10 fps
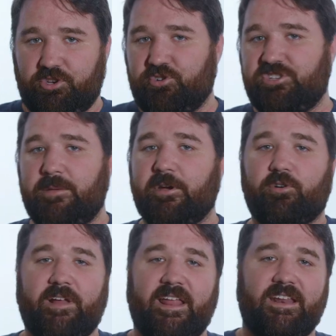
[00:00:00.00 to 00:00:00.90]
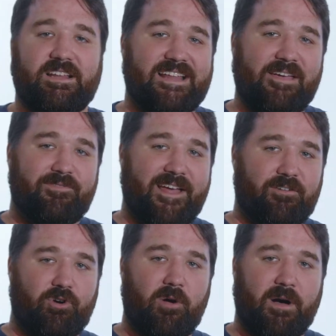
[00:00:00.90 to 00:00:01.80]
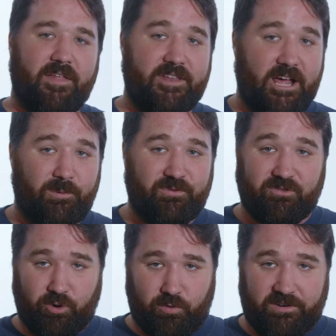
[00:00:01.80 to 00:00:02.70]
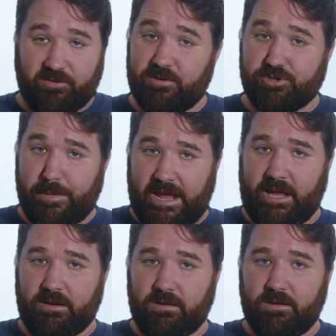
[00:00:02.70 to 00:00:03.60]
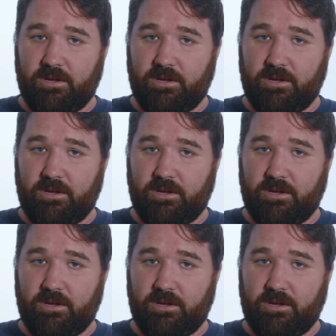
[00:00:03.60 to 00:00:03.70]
Toshiba created a lifelike robot that helps with tourism in Japan.